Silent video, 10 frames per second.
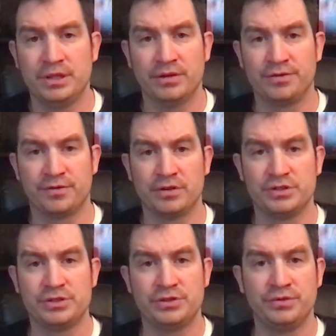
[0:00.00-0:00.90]

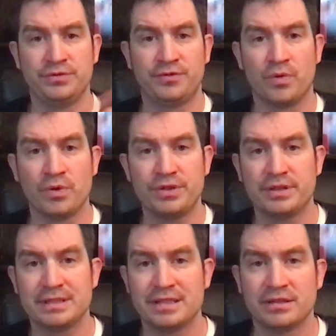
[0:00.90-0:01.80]
First through fourth,
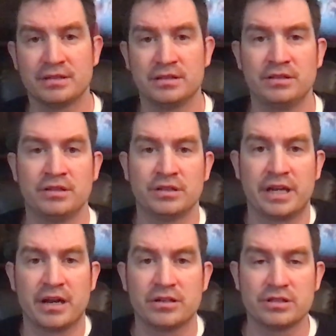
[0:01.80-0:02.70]
your
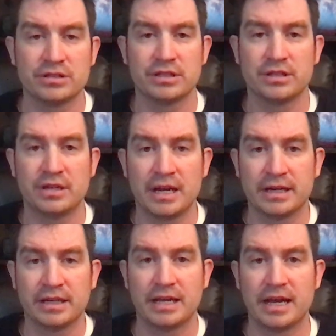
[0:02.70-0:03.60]
characters are not
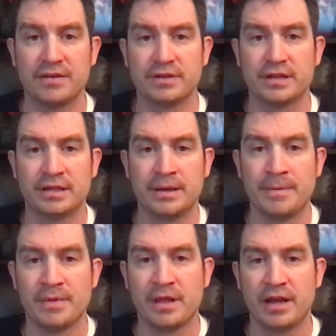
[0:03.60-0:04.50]
going to have a
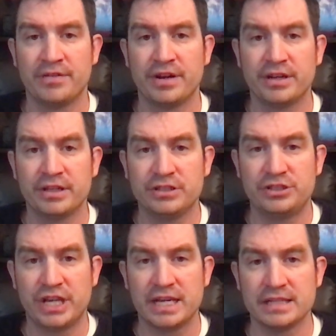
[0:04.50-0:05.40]
very good
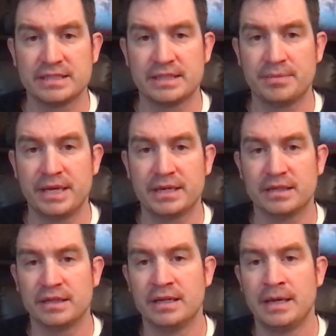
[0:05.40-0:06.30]
chance to make
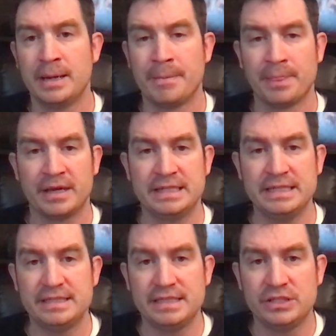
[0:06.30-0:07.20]
a
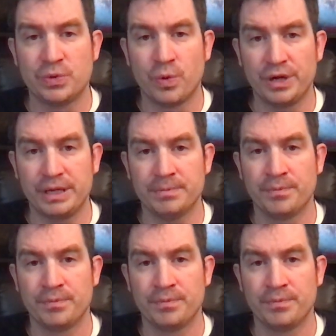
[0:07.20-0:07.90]
DC 20